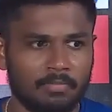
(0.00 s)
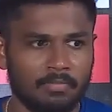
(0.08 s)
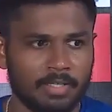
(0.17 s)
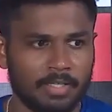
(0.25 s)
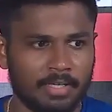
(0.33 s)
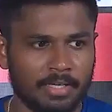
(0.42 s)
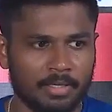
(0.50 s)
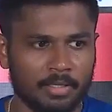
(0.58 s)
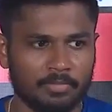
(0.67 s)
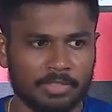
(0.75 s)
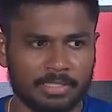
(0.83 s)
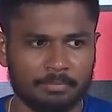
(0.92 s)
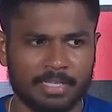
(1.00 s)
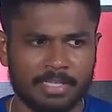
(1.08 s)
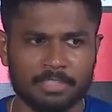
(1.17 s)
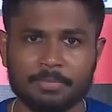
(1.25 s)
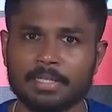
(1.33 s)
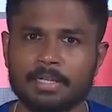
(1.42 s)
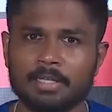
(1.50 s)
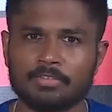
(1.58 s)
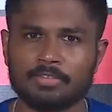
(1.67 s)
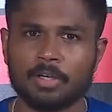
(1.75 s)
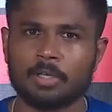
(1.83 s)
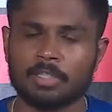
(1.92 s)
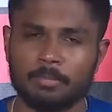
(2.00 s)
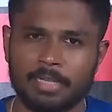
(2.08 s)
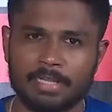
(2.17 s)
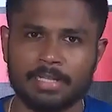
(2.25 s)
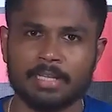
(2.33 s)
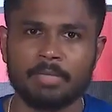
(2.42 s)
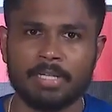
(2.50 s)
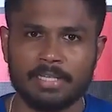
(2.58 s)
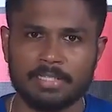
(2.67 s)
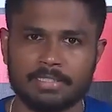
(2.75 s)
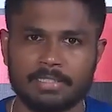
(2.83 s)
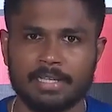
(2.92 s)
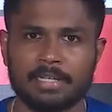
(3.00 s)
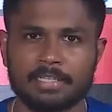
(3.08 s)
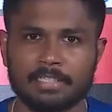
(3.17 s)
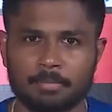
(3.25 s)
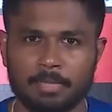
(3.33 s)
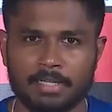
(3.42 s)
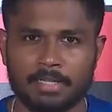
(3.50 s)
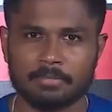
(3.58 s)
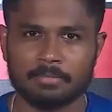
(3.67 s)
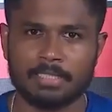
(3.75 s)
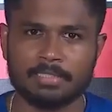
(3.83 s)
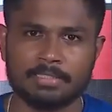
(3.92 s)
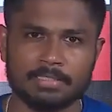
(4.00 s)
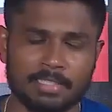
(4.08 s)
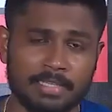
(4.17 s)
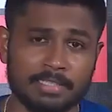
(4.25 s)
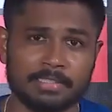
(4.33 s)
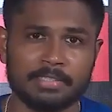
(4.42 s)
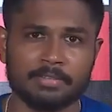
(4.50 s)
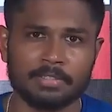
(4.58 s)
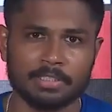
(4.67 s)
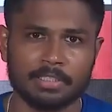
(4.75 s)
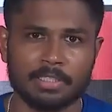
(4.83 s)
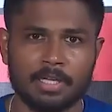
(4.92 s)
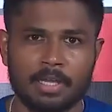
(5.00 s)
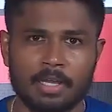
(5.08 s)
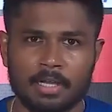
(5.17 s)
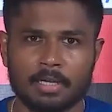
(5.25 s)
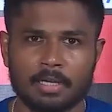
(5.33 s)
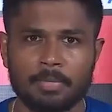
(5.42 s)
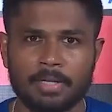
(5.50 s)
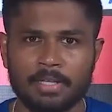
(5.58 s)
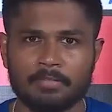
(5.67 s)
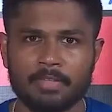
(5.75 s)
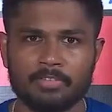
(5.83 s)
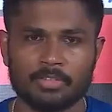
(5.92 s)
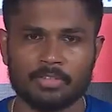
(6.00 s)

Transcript: we kind of the management kind of saw the batting abilities he had in the practice matches in the nets he was competing with.